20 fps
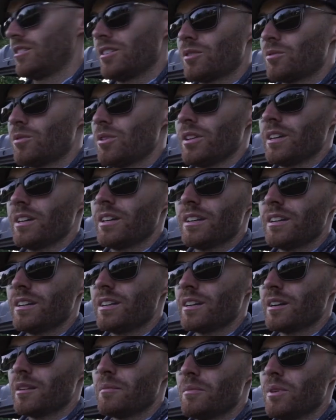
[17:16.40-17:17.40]
look really good in
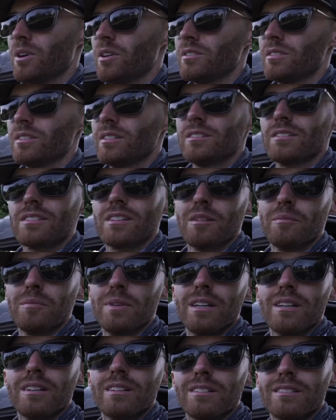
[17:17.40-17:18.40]
here in a month. It's going to be
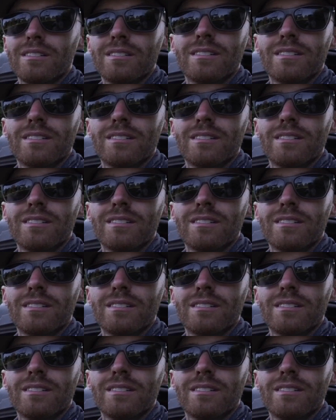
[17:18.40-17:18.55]
a